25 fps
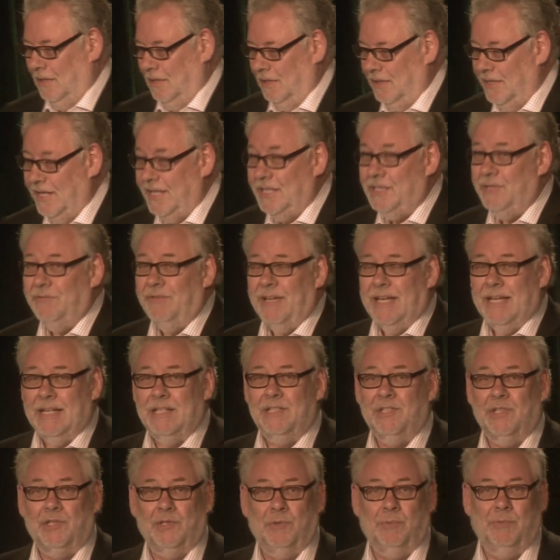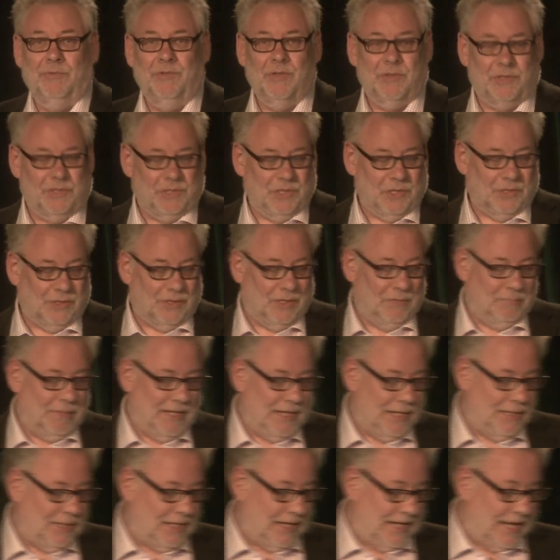Native ads, as we've just talked
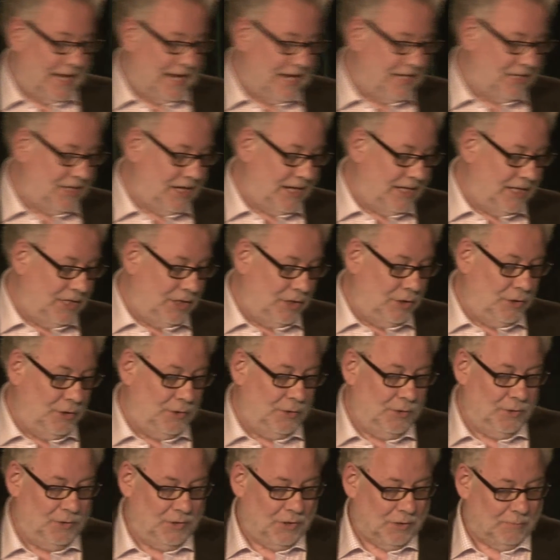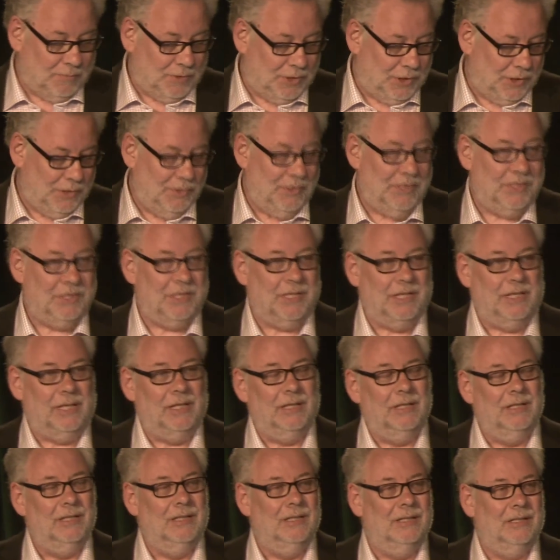about, is a huge opportunity.
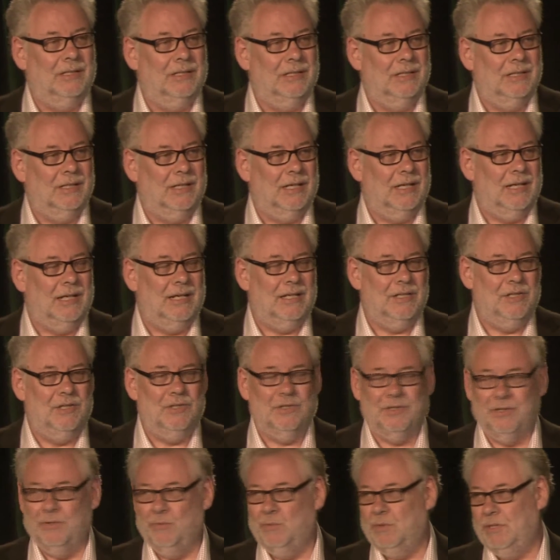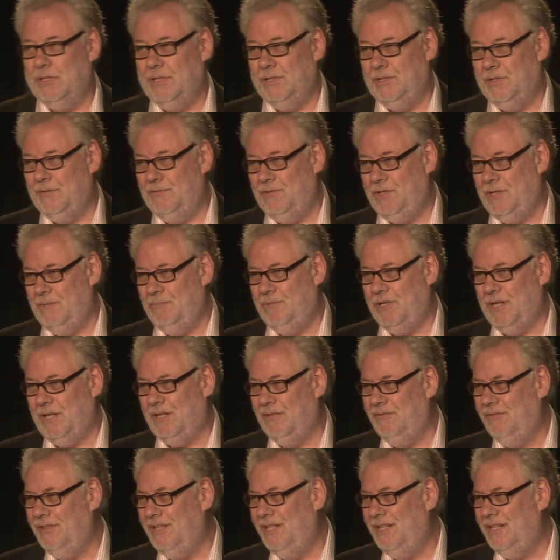And I thought the words of Jim
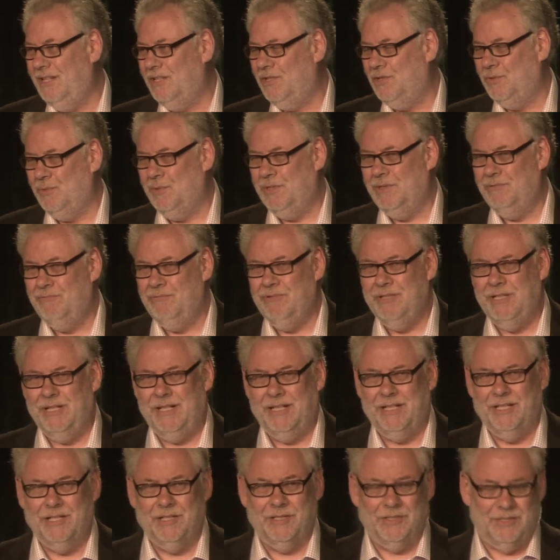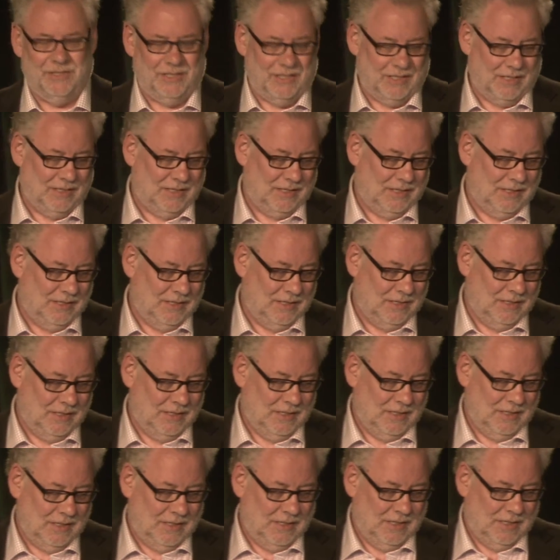Jacovidis were really good.
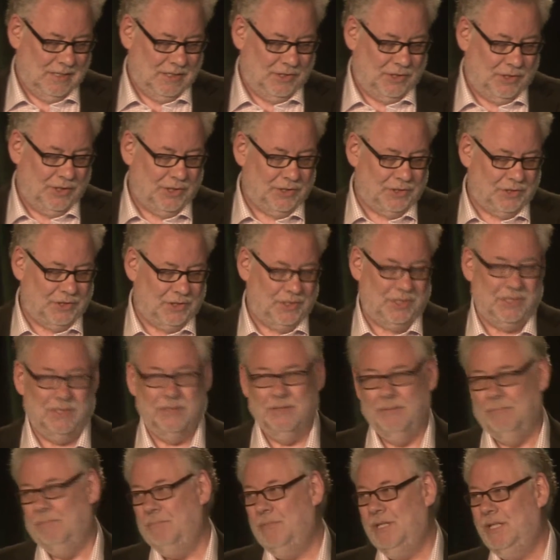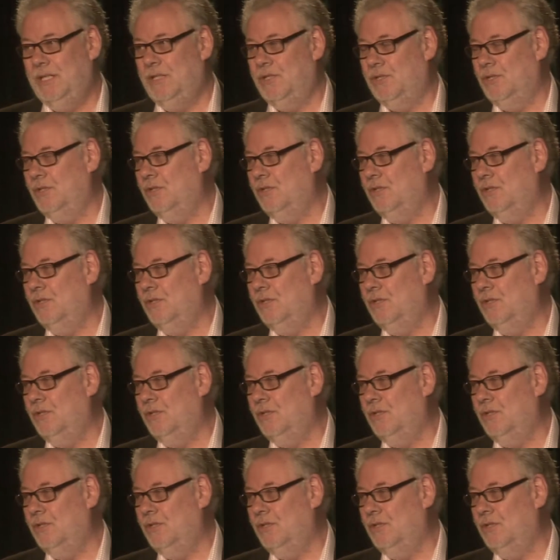Trust means